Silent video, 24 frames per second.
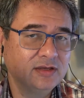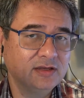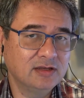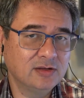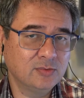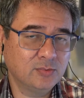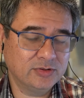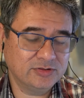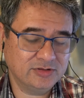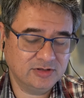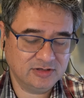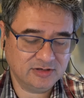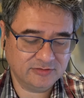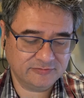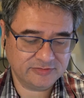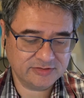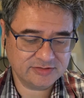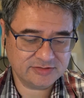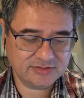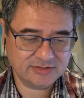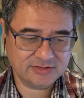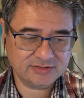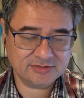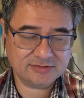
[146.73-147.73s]
what the
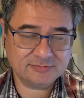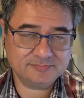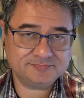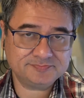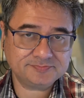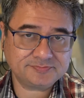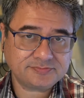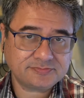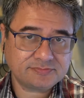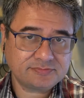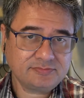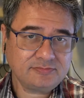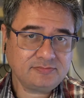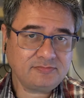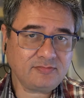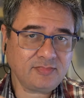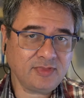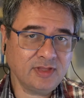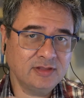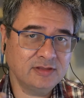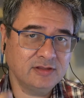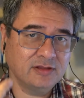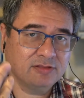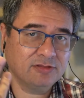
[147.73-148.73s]
difference is.
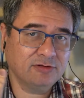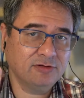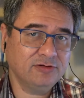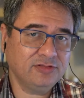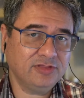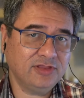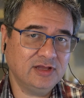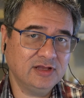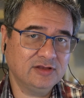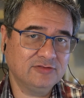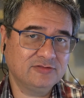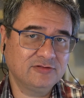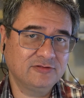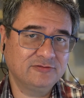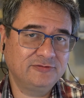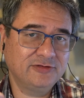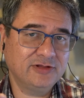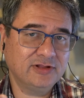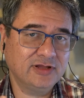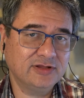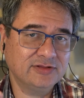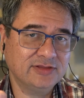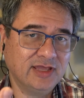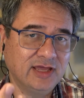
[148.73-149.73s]
And the third thing is to
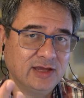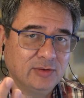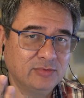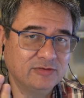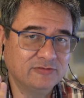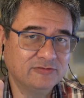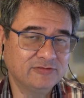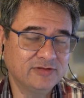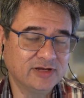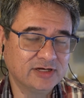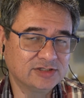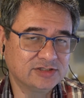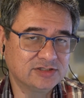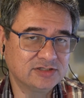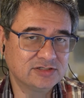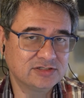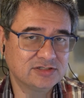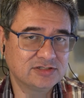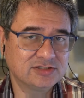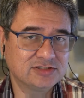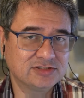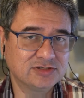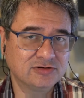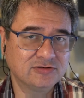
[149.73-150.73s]
fill out that reflection
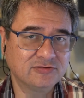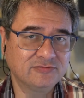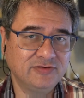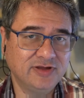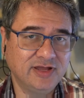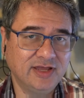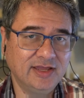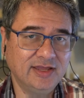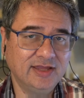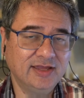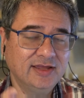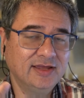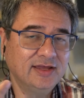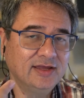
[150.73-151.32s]
survey.